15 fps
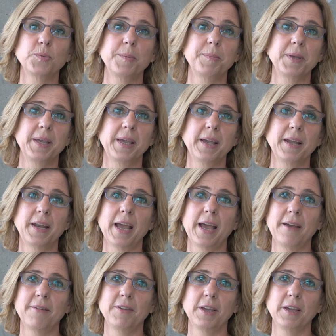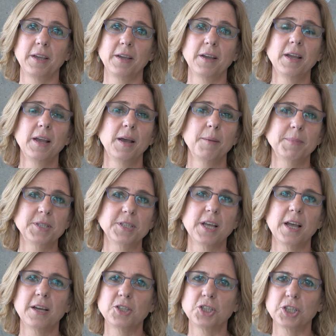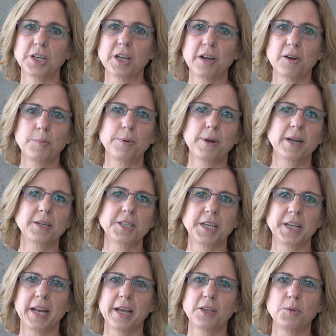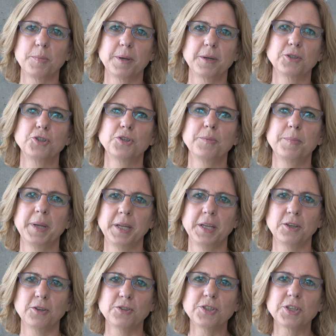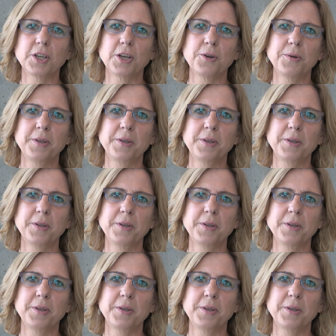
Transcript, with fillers: We began having massage and chiropractic and acupuncture many years ago,